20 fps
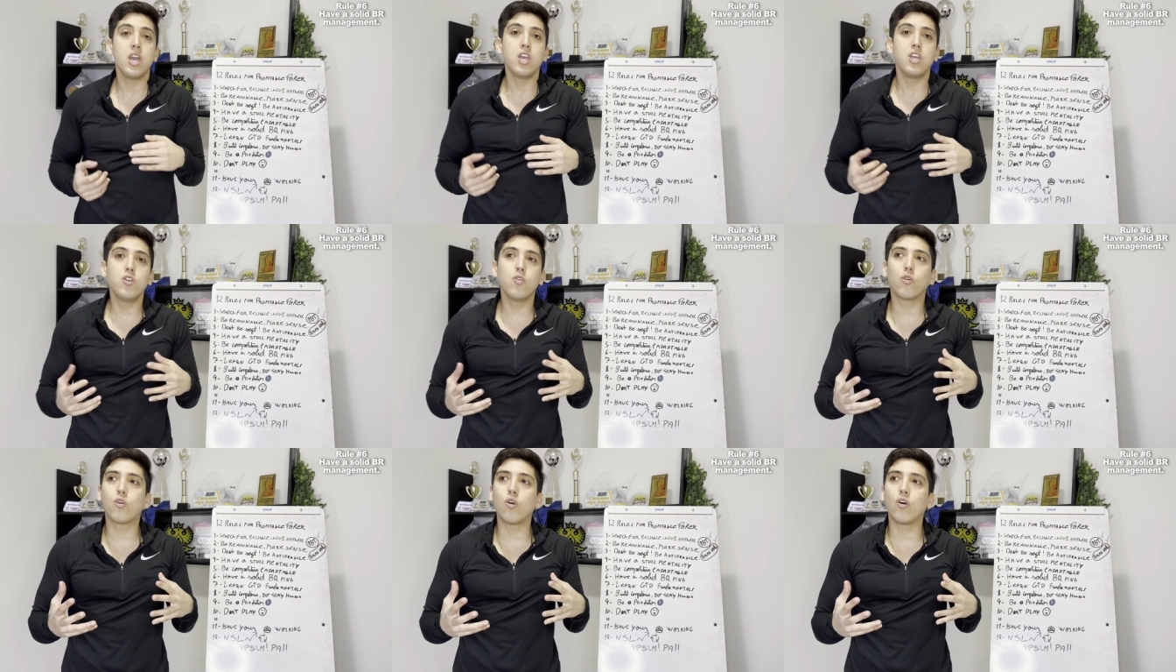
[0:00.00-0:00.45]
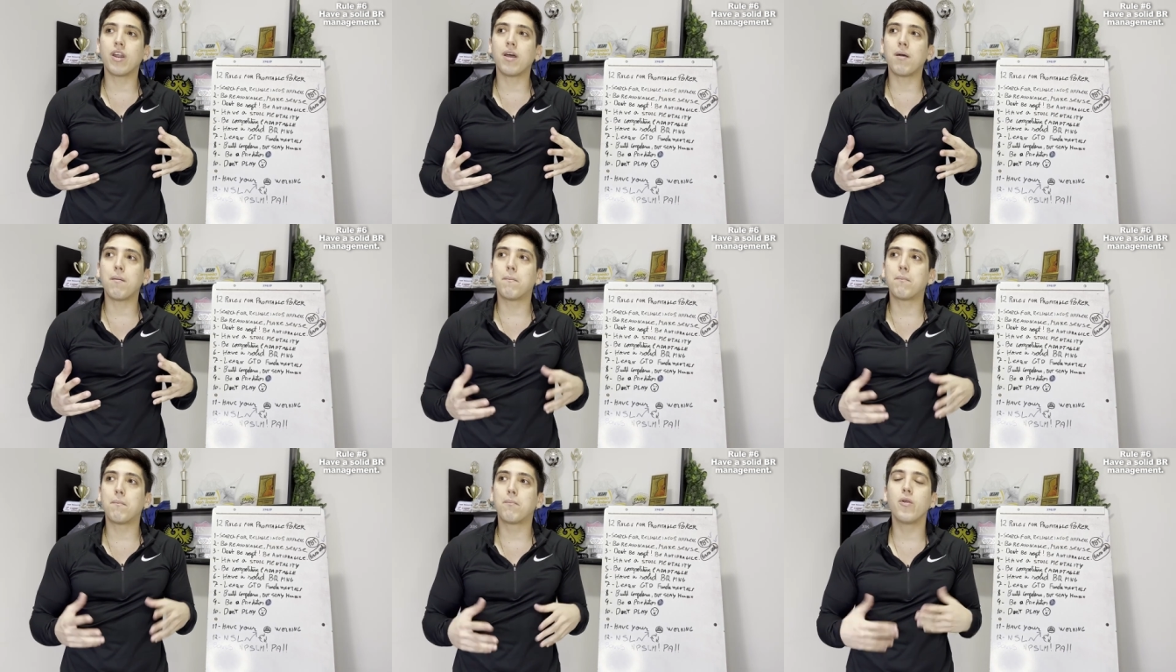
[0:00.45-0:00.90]
you're
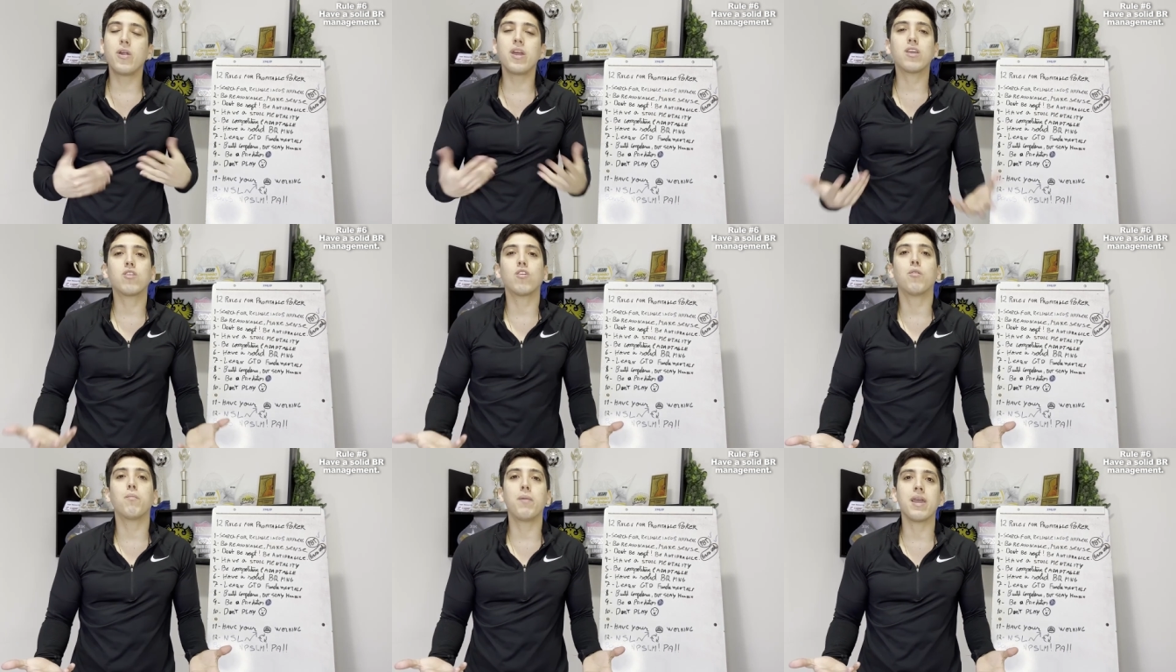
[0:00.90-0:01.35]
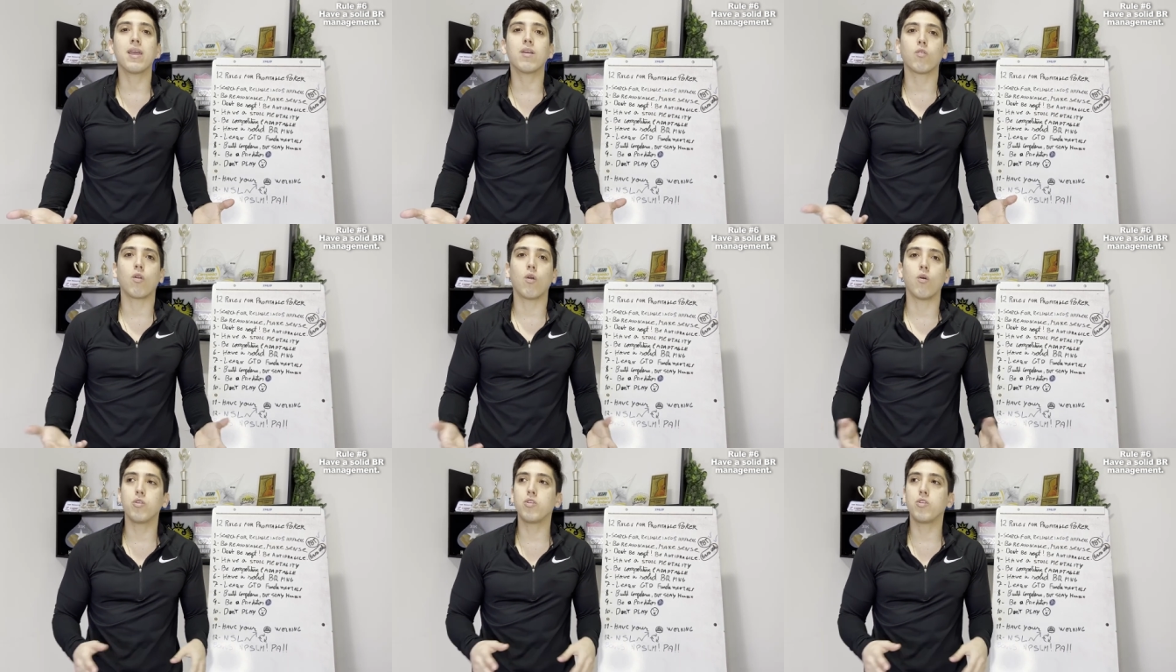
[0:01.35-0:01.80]
gonna break your
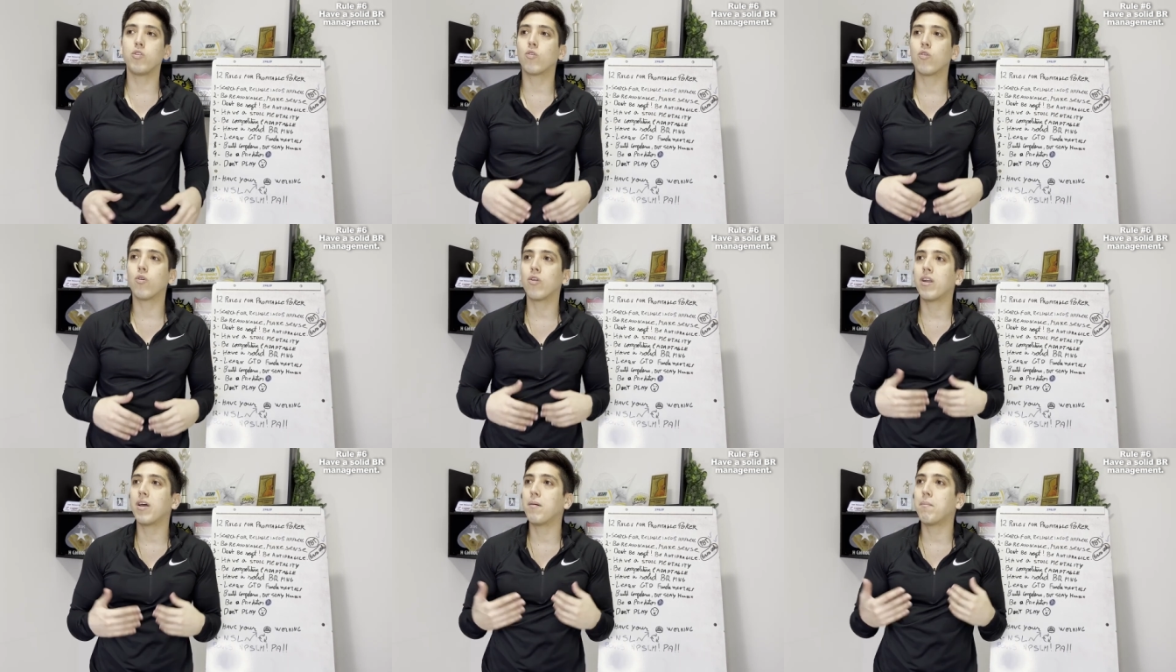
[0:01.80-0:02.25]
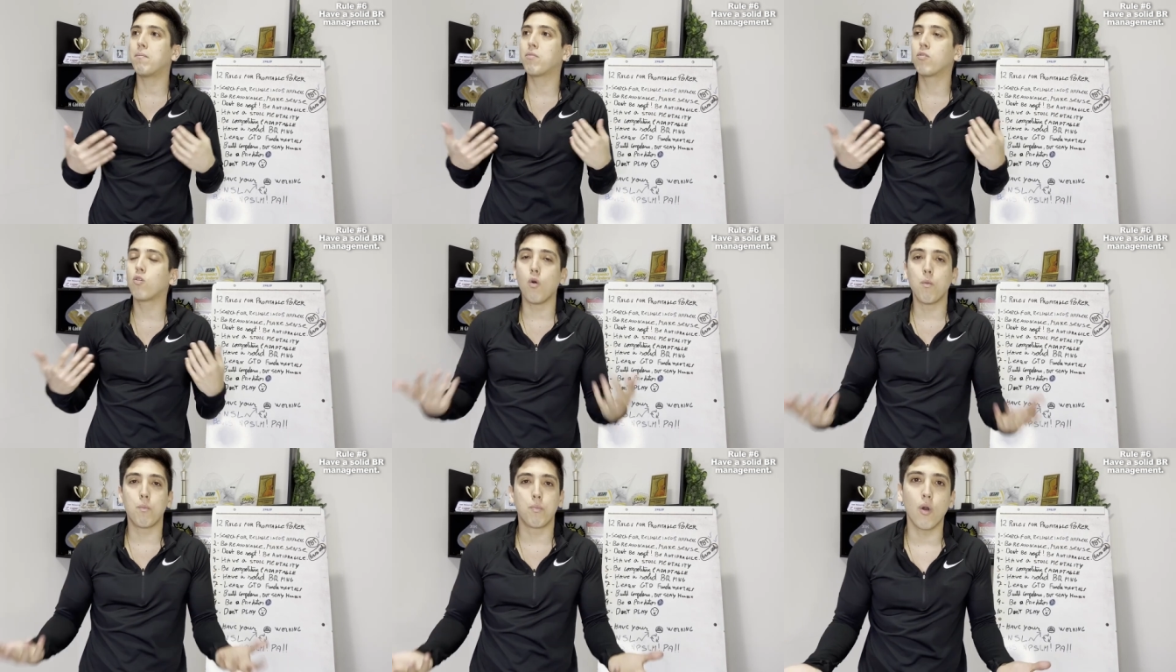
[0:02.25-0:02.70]
bankroll, you're gonna
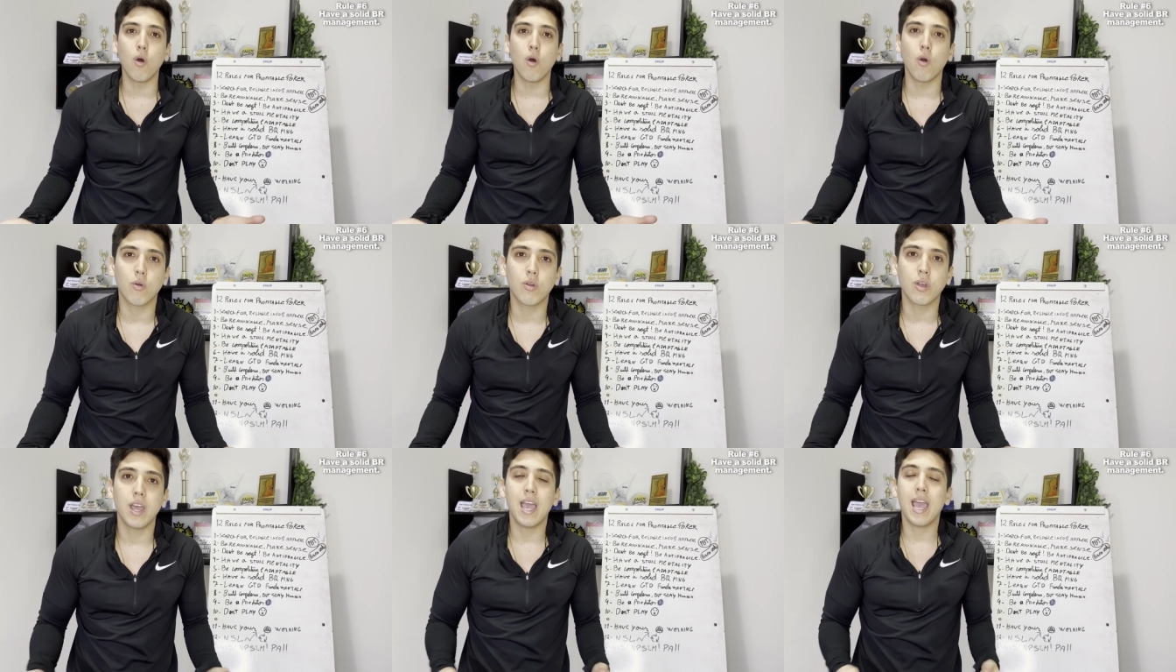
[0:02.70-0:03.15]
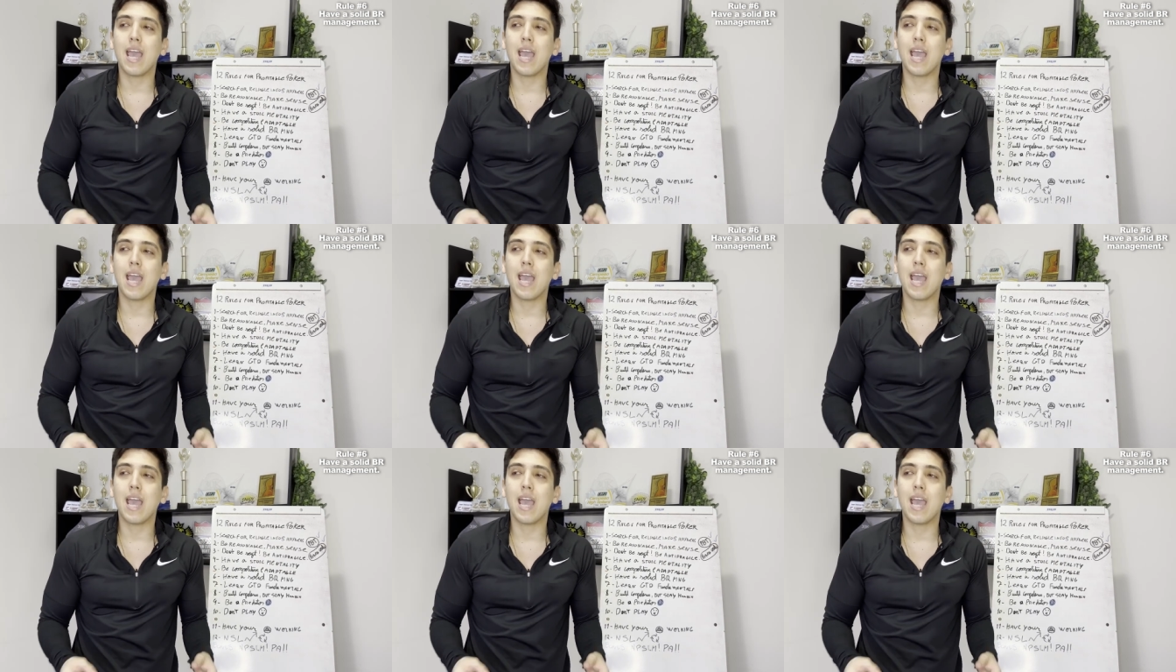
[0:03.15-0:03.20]
go broke.